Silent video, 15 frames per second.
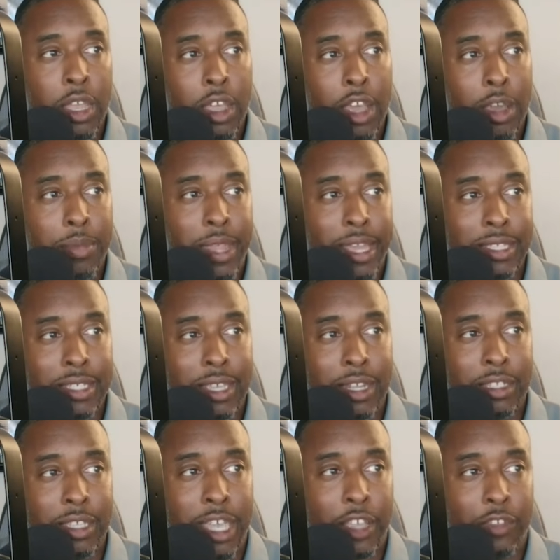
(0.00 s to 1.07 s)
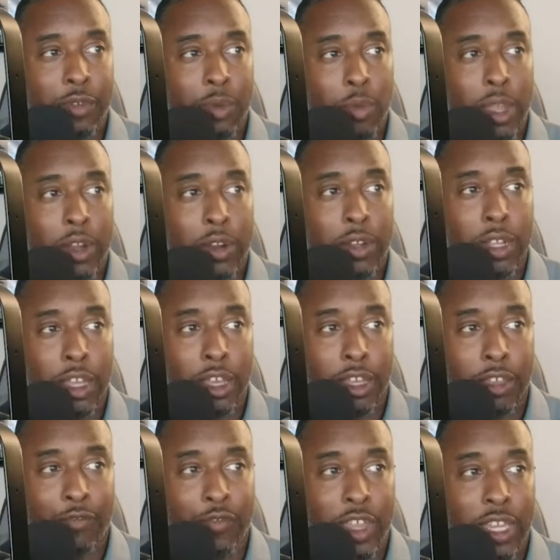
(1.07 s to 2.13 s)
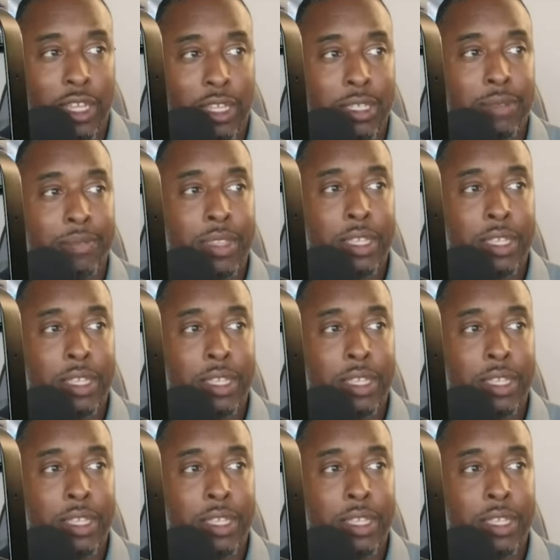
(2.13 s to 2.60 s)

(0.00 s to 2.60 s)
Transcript: Up next, got a text from Raider Doug in Phoenix.